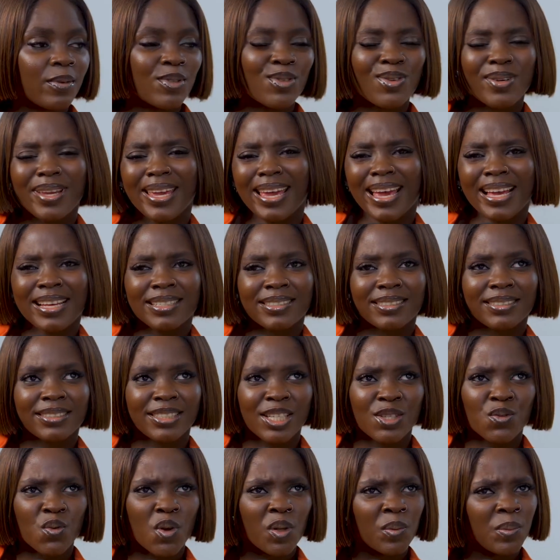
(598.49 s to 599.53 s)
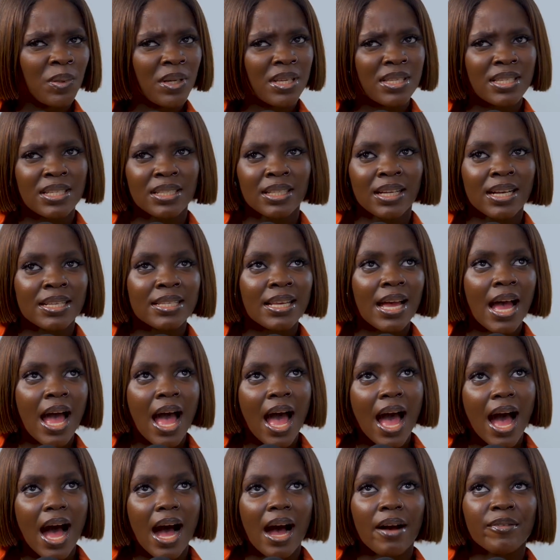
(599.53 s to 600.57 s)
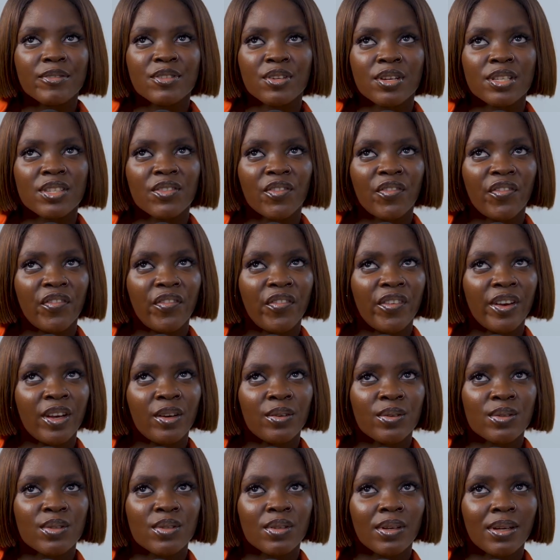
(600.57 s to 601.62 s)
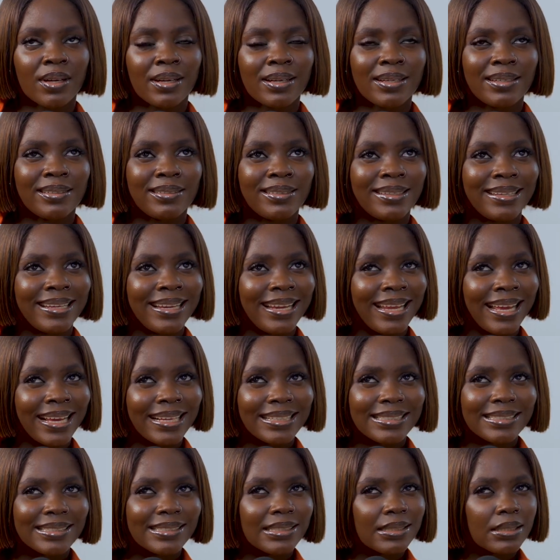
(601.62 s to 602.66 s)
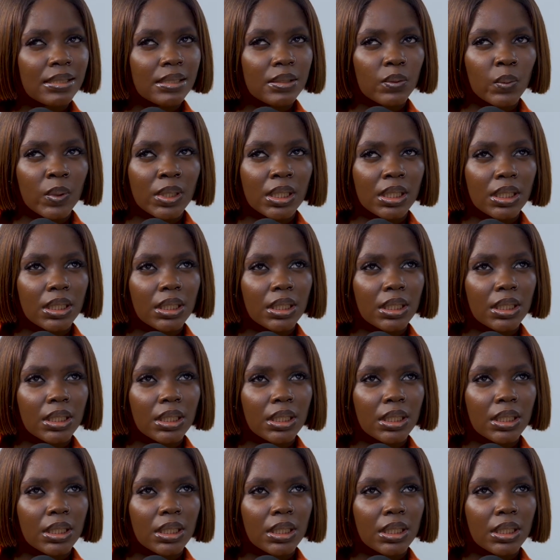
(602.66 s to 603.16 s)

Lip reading: So yeah, she's one person that I've just failed to connect with.